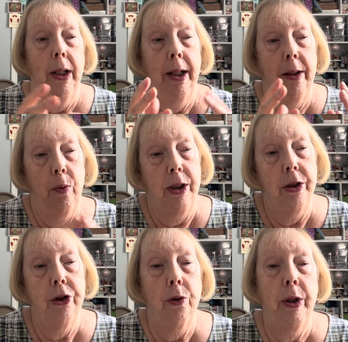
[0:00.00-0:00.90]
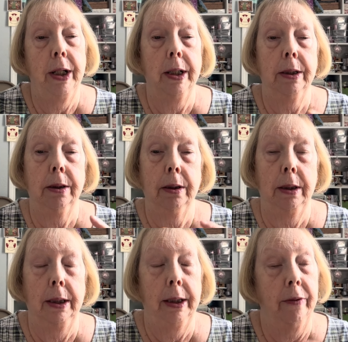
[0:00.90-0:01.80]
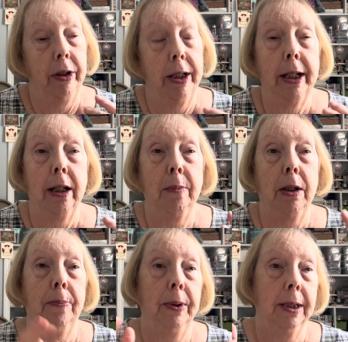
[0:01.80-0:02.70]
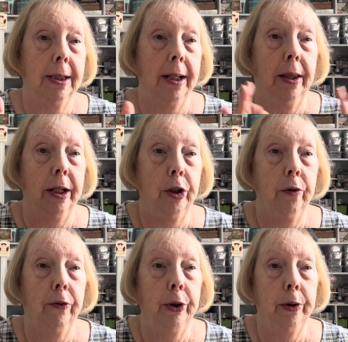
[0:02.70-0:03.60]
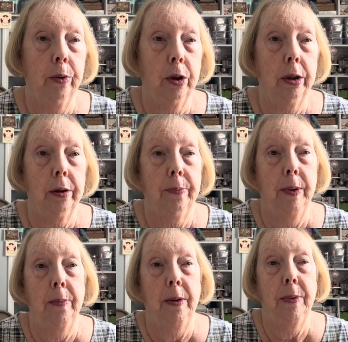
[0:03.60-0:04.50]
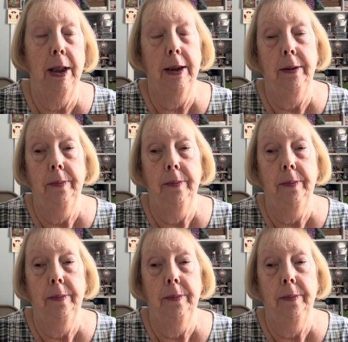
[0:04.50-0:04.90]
And I went to Joann's and everything came up and it said, thank you for your order, blah, blah, blah.